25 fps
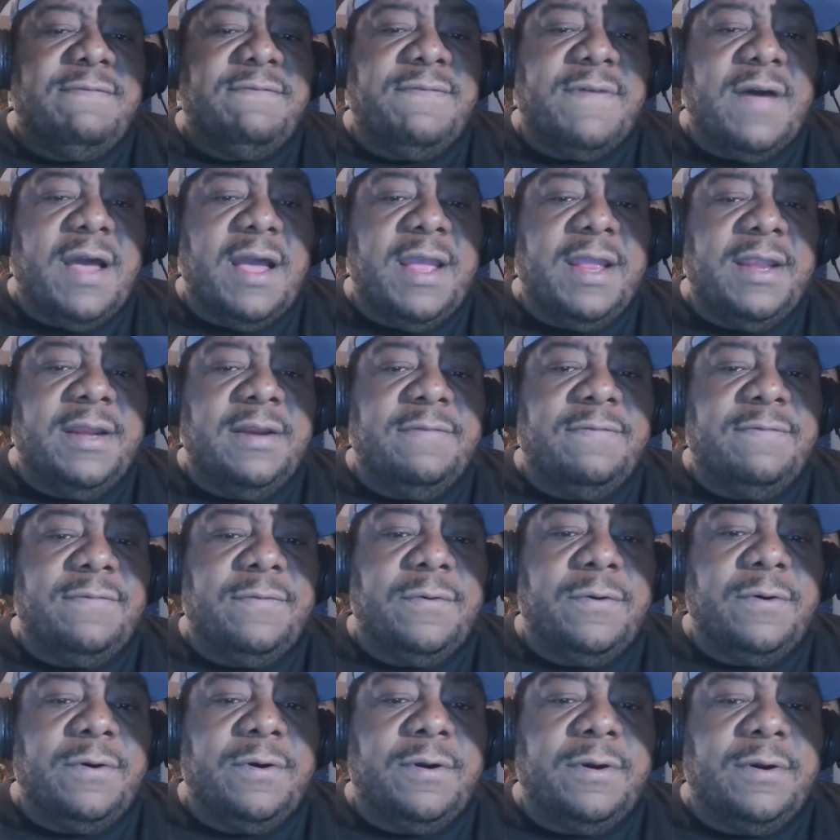fine
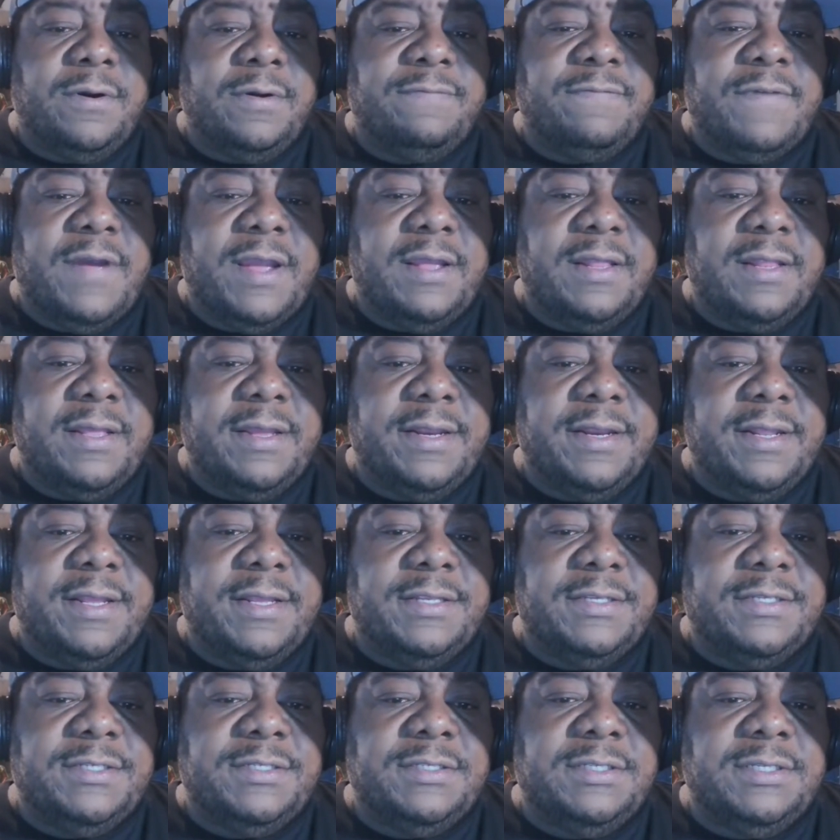for
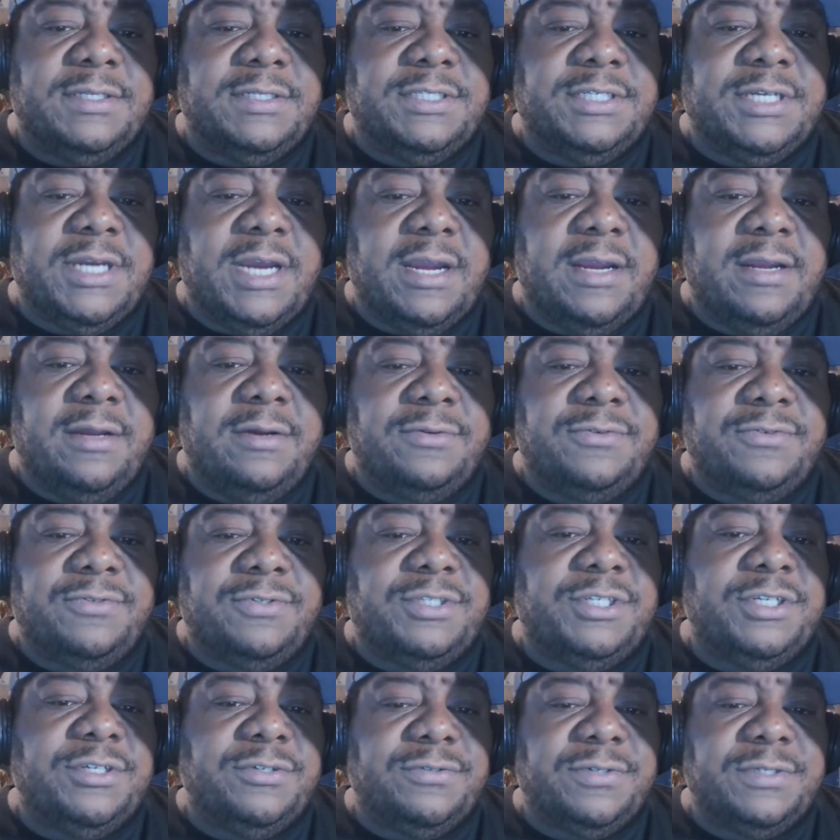violating the
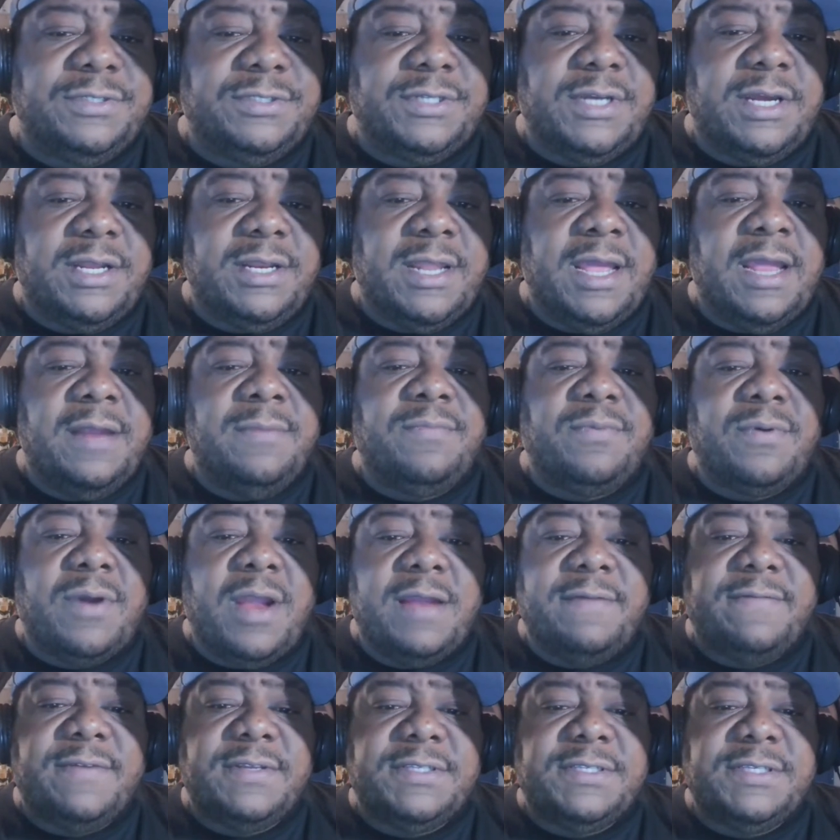children's online
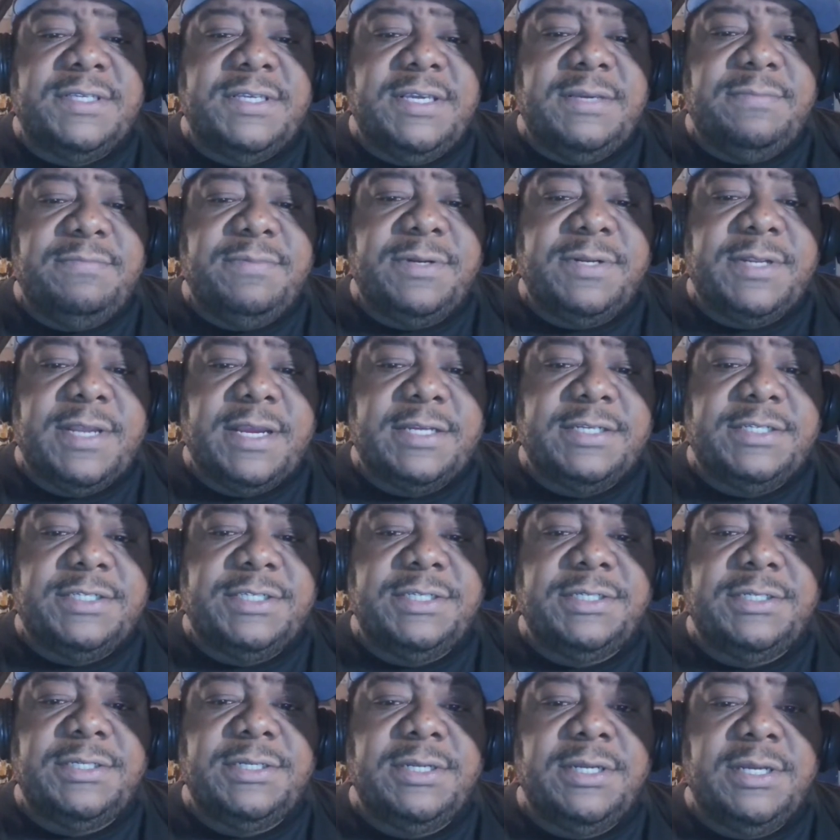privacy
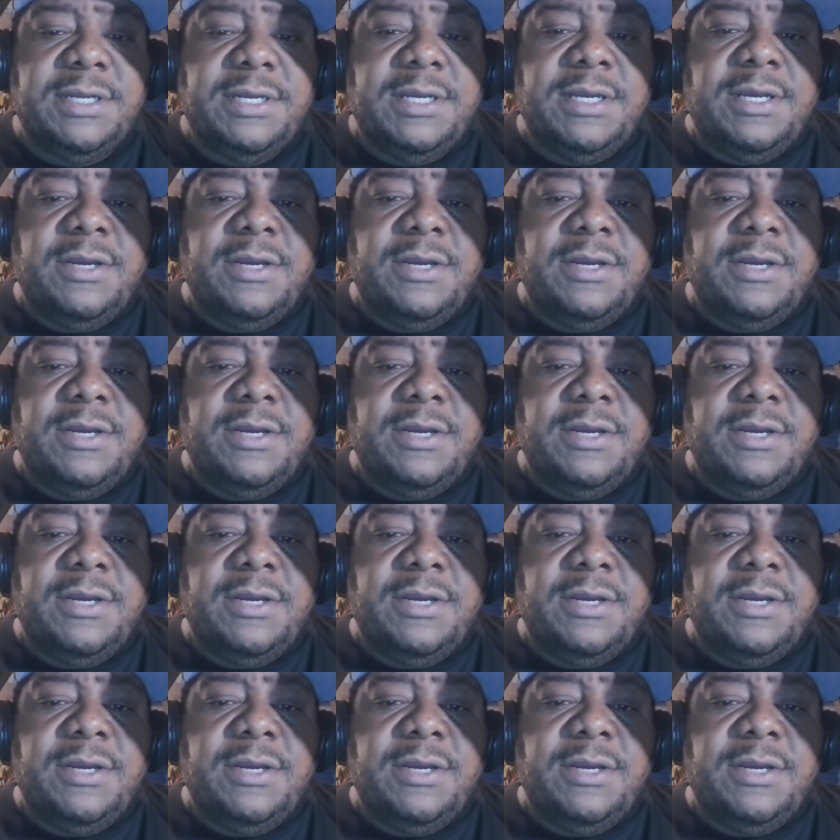protection